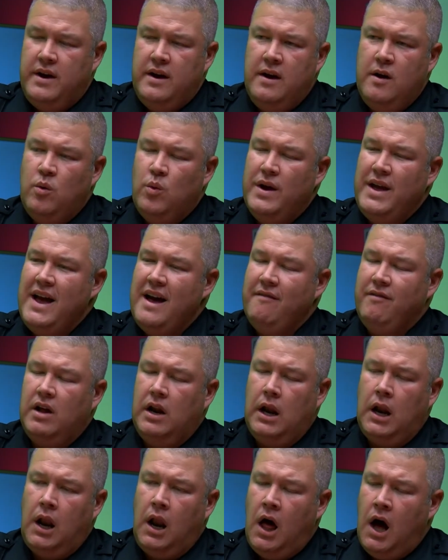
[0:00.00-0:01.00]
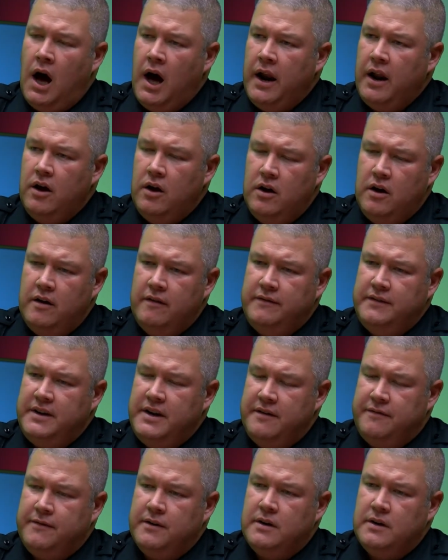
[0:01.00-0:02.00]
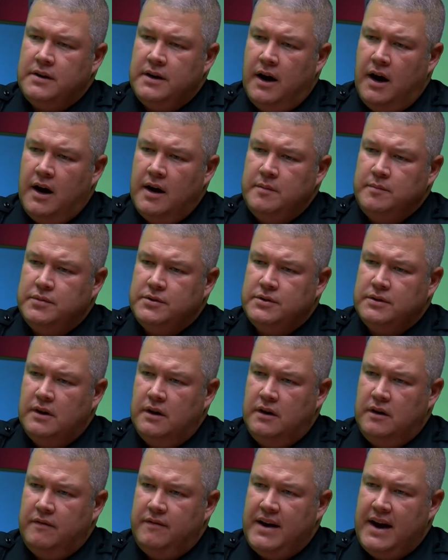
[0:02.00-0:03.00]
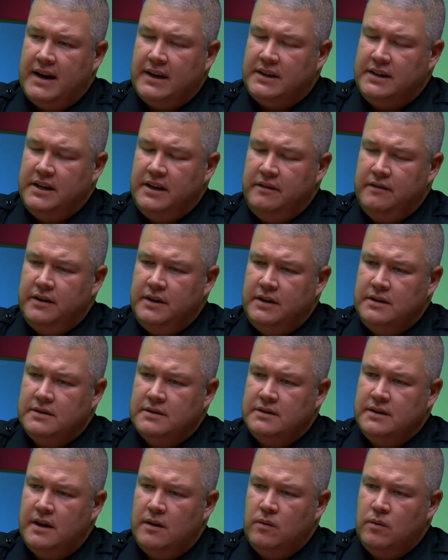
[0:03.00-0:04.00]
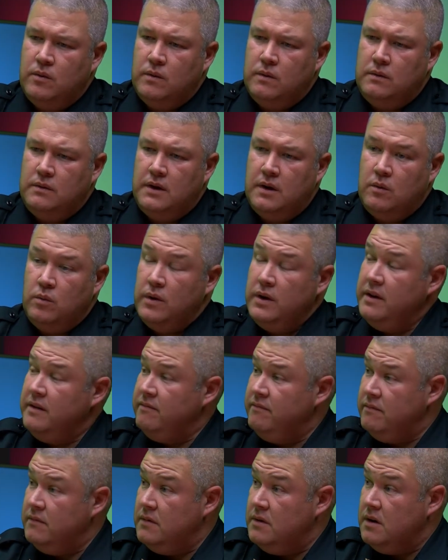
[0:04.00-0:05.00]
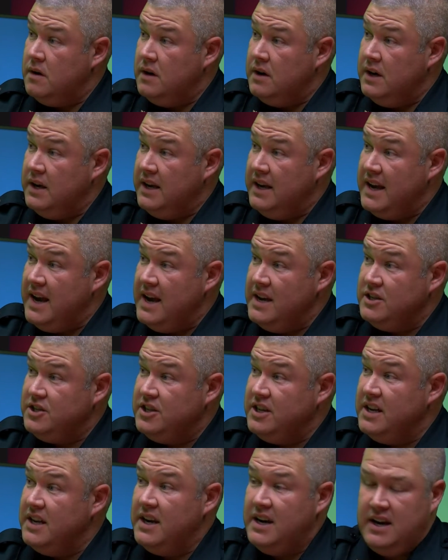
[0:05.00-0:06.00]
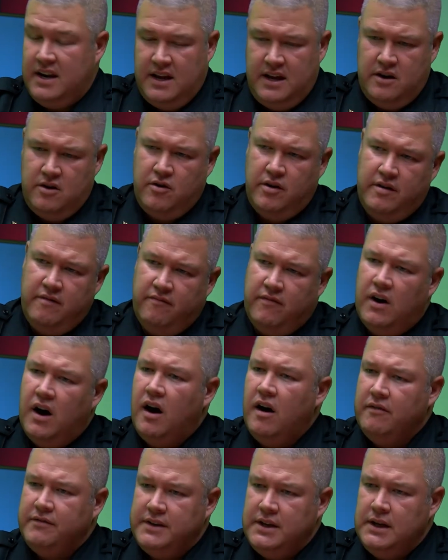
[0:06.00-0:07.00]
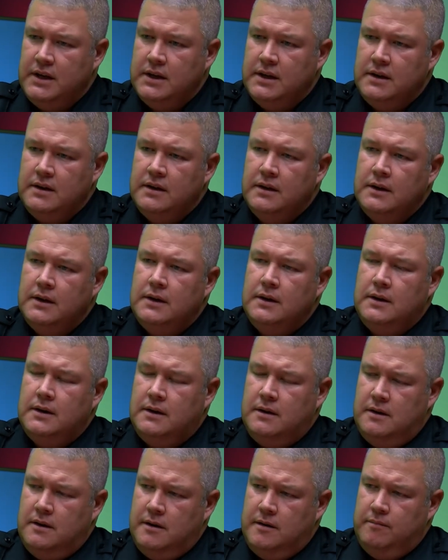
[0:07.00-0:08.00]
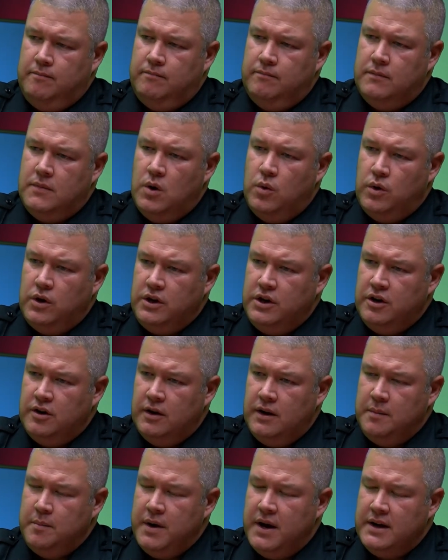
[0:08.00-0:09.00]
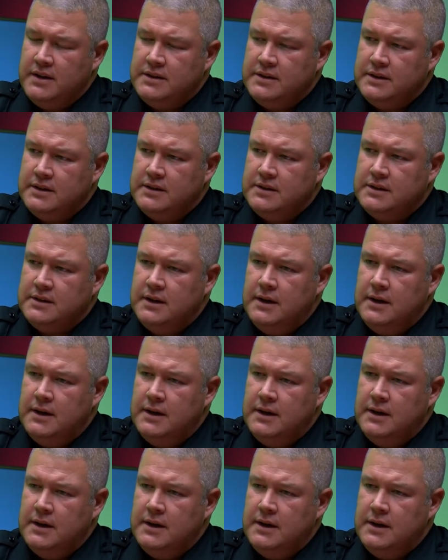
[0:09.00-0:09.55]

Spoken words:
We have a lot of different types of activities that we engage in and are involved in on a yearly basis.